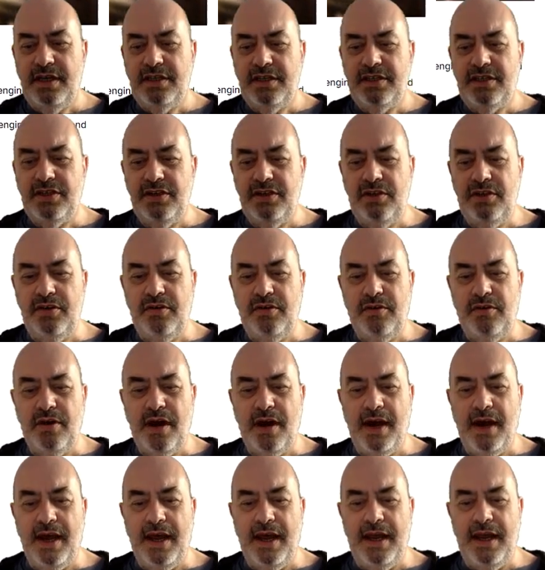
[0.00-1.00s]
to
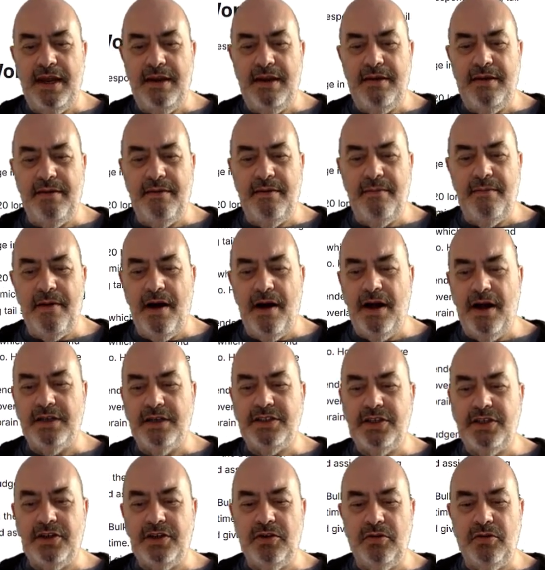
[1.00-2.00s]
a
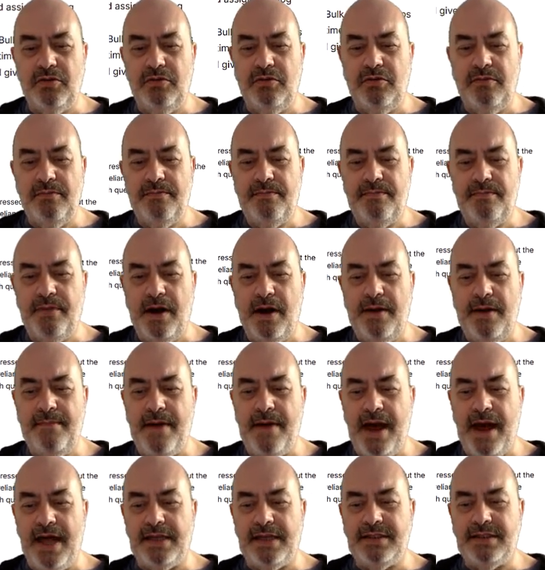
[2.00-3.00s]
article by
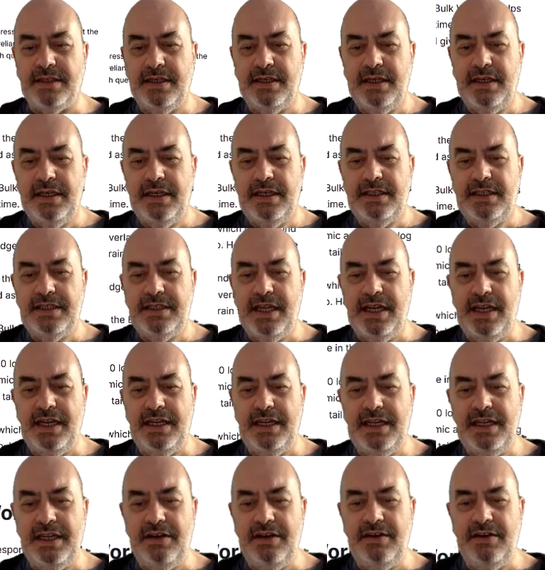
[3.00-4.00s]
Matt
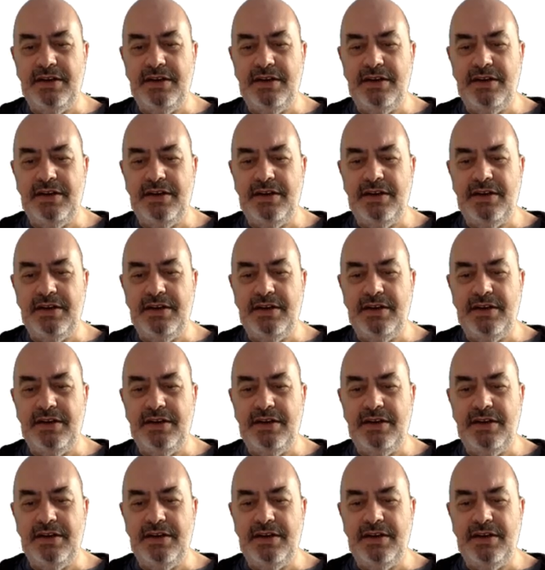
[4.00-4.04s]
telling you